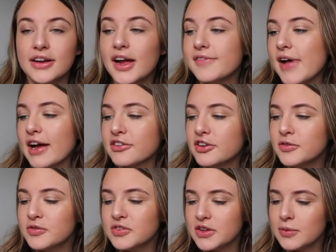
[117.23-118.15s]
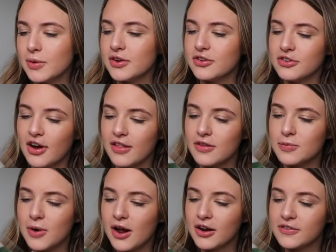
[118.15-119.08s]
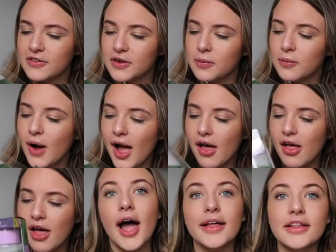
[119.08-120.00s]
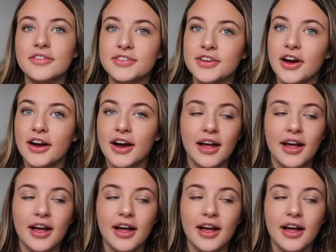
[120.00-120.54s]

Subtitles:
I've actually really wanted to try this product for a while. I love Tarte.